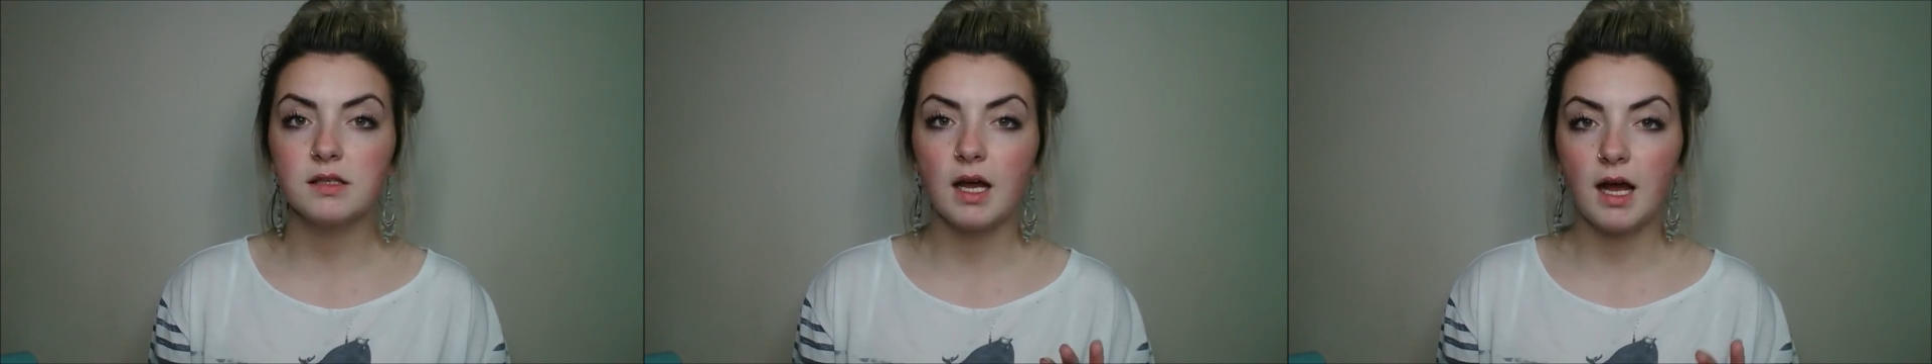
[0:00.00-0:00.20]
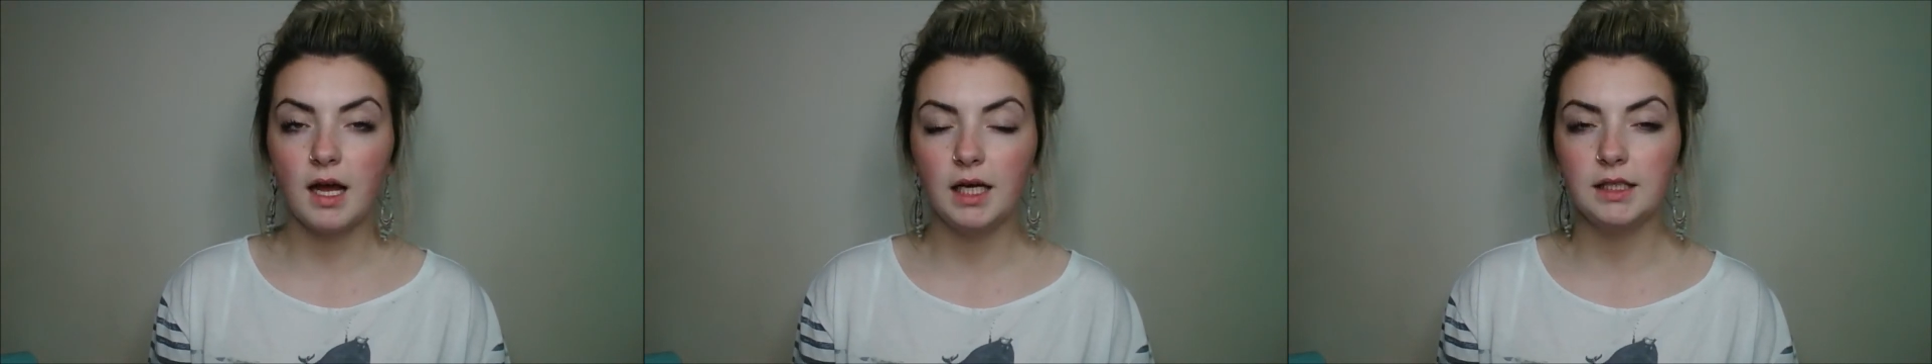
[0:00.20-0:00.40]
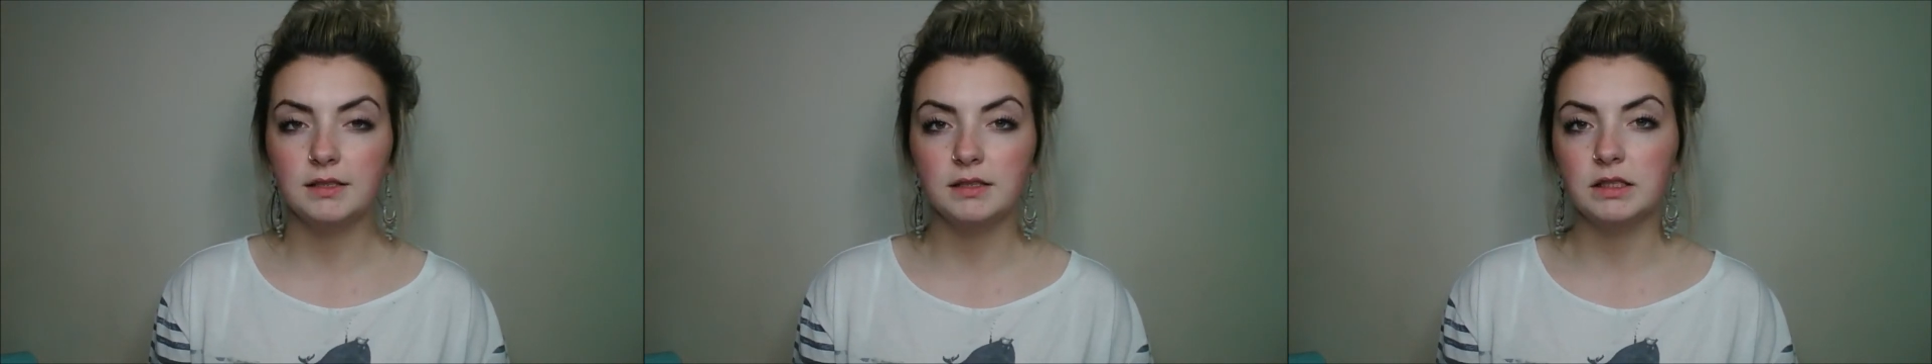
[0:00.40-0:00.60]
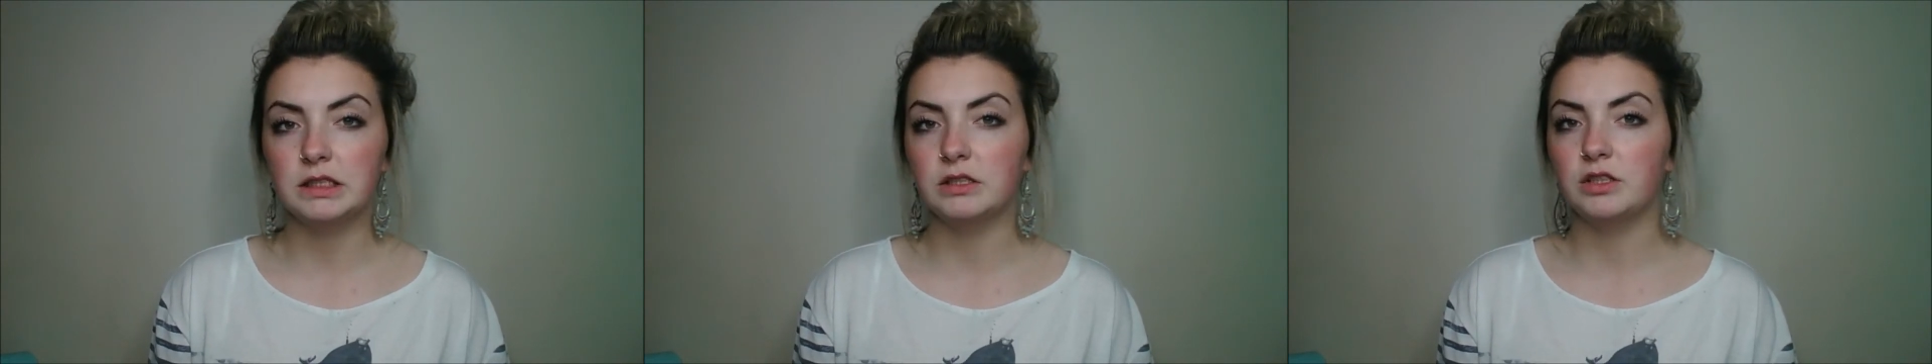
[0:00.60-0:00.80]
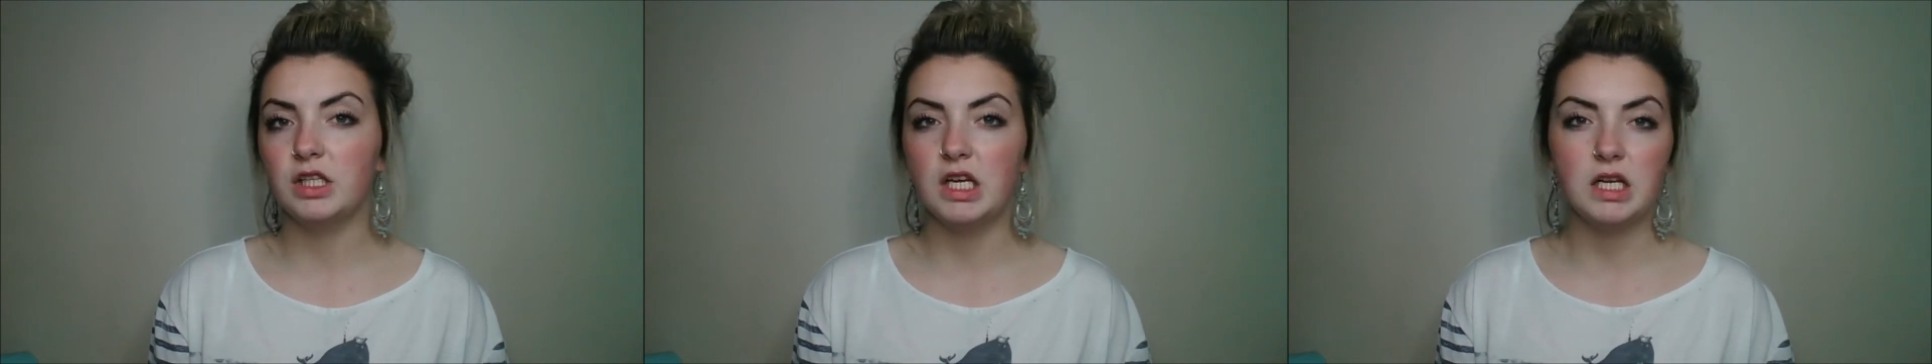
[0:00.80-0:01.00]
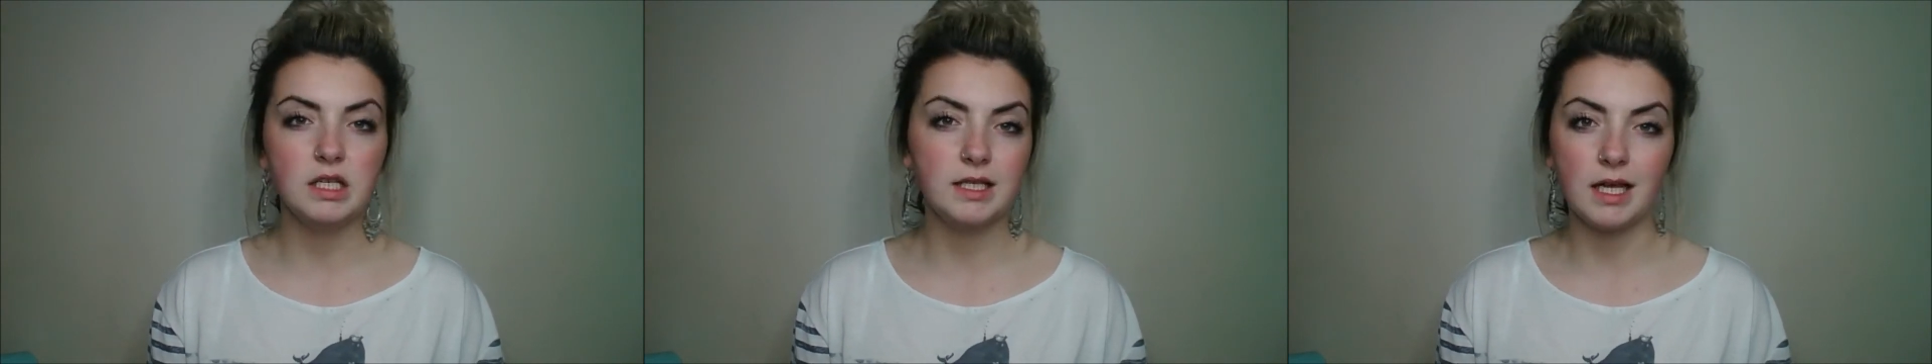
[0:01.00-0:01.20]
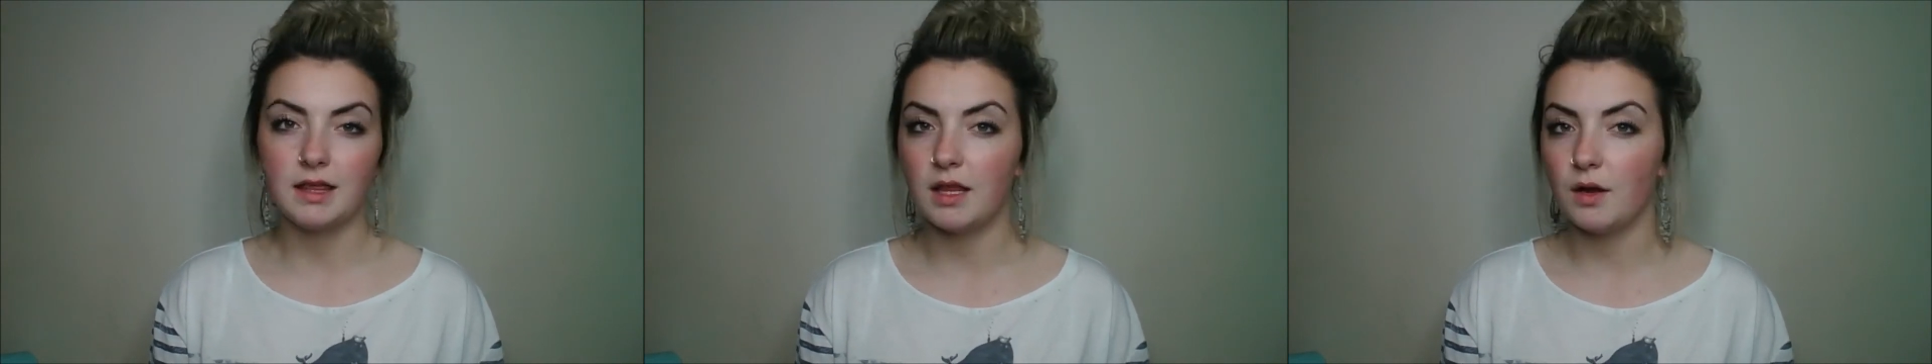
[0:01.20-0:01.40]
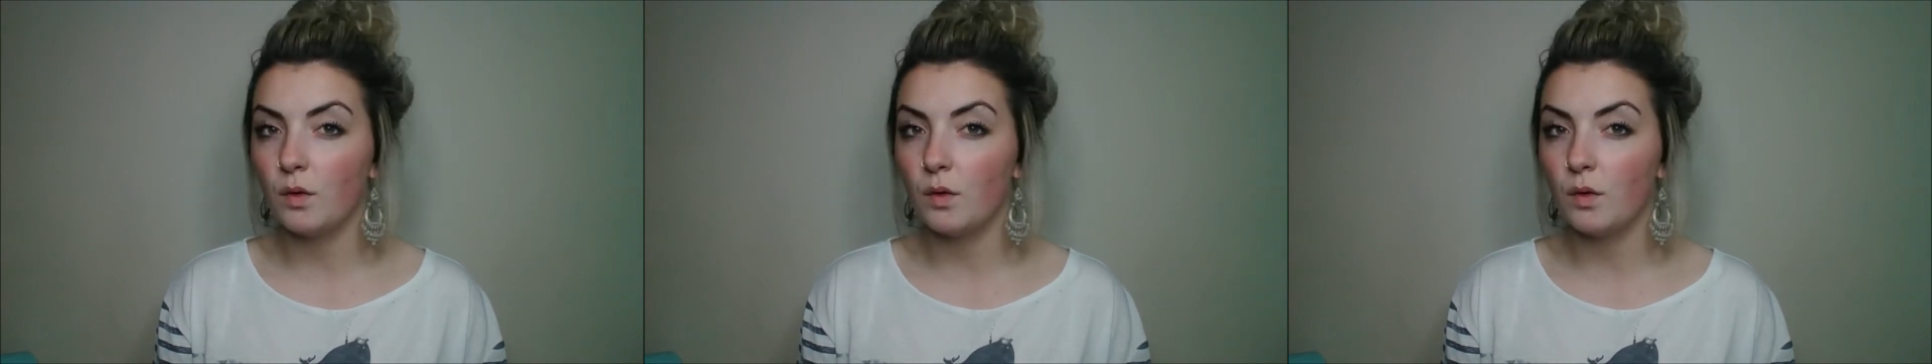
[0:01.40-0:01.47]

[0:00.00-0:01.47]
and she said they